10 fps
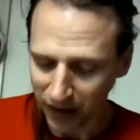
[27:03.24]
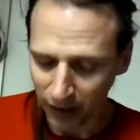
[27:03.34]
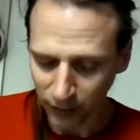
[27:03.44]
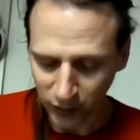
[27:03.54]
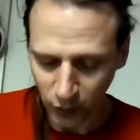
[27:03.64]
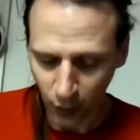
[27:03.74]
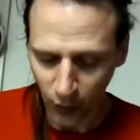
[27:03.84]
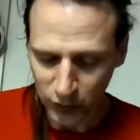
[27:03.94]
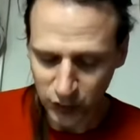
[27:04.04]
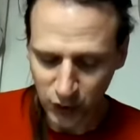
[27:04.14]
bounded
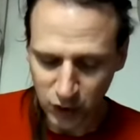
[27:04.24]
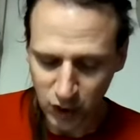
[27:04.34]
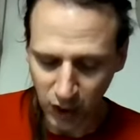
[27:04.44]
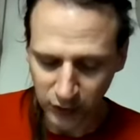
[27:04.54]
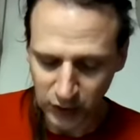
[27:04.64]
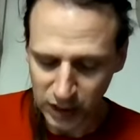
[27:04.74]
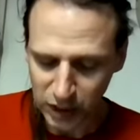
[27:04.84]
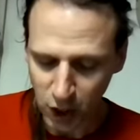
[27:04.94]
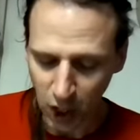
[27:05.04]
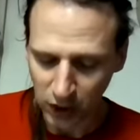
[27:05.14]
towards the
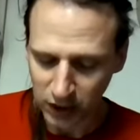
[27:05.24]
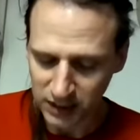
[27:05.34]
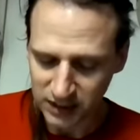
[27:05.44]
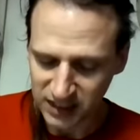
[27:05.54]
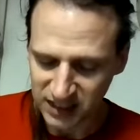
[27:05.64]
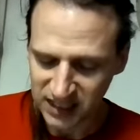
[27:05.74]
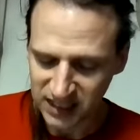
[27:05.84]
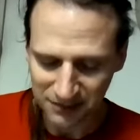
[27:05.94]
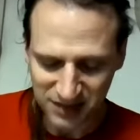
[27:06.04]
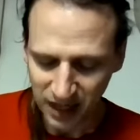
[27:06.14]
sheltering darkness and
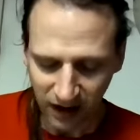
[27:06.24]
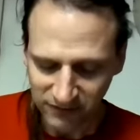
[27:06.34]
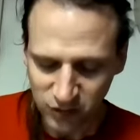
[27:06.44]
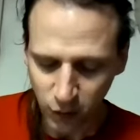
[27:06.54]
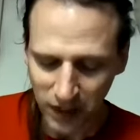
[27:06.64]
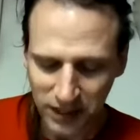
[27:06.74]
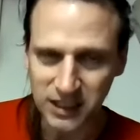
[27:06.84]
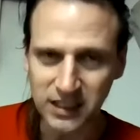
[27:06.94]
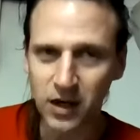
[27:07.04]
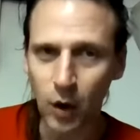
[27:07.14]
skipped of
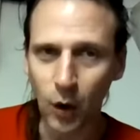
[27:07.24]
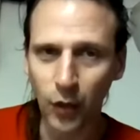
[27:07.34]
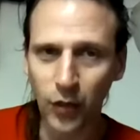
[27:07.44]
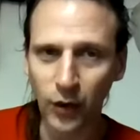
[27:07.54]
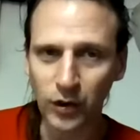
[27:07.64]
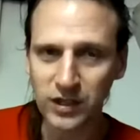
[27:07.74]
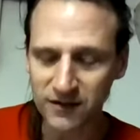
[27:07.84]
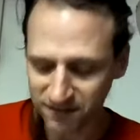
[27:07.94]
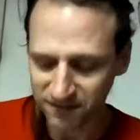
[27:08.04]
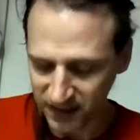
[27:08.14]
20 or
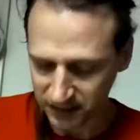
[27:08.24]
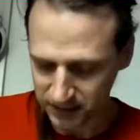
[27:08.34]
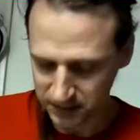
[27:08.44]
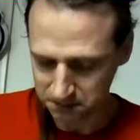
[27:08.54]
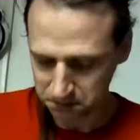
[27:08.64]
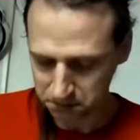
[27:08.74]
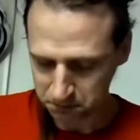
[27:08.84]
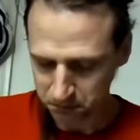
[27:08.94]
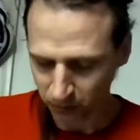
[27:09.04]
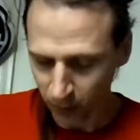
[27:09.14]
30 feet.
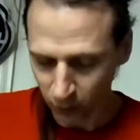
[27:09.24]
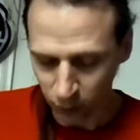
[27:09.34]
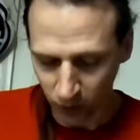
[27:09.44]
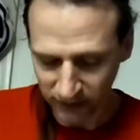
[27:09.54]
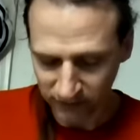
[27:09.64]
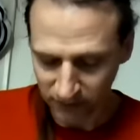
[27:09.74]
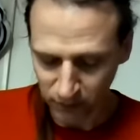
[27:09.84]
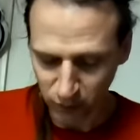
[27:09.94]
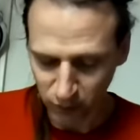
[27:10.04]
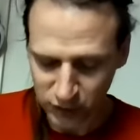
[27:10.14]
One of
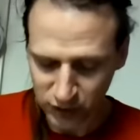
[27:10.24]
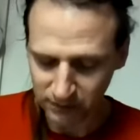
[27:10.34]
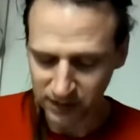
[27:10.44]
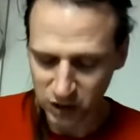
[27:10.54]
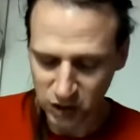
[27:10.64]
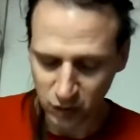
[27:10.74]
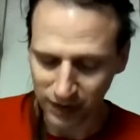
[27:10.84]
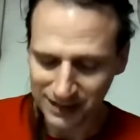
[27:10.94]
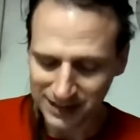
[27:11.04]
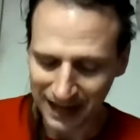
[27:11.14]
them was coming
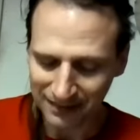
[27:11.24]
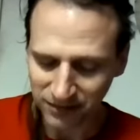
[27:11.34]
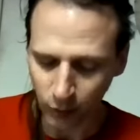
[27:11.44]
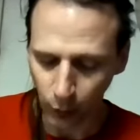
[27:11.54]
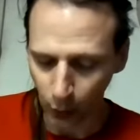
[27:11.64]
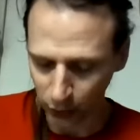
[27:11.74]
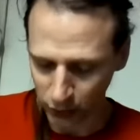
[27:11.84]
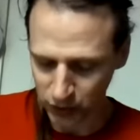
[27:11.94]
straight at the wart.